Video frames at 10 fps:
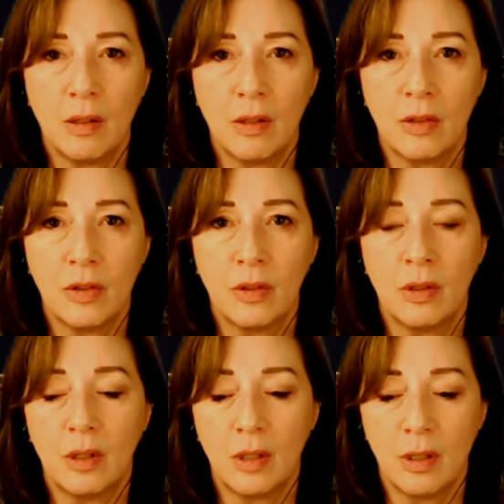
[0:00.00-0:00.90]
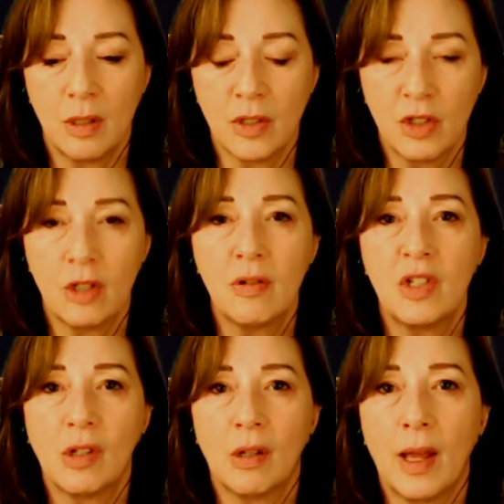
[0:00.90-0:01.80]
this the, you know,
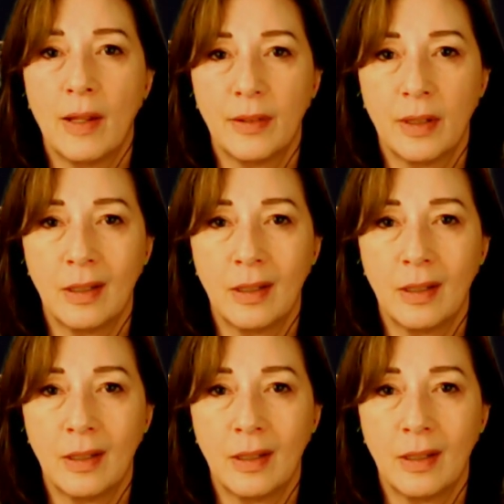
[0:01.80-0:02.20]
steerage class on the